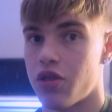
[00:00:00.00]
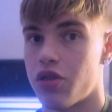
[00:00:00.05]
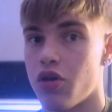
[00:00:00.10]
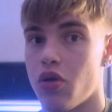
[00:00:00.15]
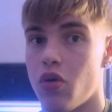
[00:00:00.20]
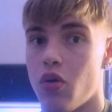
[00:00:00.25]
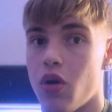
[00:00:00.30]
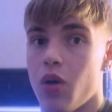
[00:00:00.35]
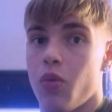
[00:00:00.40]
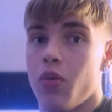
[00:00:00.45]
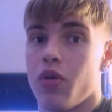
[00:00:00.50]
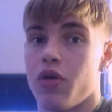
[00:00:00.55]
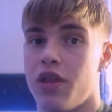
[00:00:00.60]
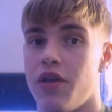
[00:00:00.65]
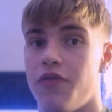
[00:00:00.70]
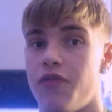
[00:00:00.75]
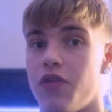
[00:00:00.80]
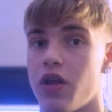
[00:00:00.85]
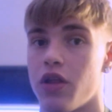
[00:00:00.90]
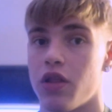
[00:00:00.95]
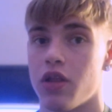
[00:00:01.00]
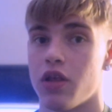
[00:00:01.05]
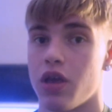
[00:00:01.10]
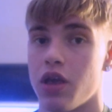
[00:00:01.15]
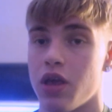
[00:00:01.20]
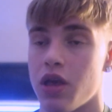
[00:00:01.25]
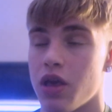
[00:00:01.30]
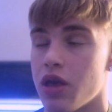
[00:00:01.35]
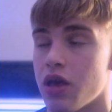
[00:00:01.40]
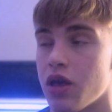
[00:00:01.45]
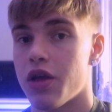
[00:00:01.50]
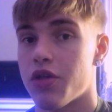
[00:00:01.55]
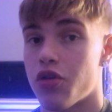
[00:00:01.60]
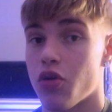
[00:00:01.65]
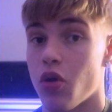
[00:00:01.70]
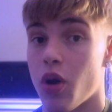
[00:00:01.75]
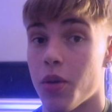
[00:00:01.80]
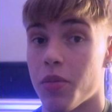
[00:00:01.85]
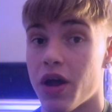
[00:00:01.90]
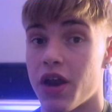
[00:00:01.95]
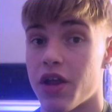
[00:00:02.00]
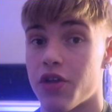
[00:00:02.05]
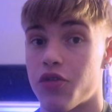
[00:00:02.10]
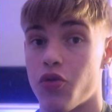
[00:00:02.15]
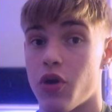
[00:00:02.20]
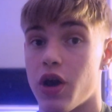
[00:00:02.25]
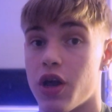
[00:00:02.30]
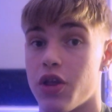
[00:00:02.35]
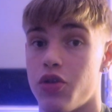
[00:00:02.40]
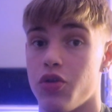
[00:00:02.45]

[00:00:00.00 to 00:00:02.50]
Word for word: So I'll definitely, so I'm gonna try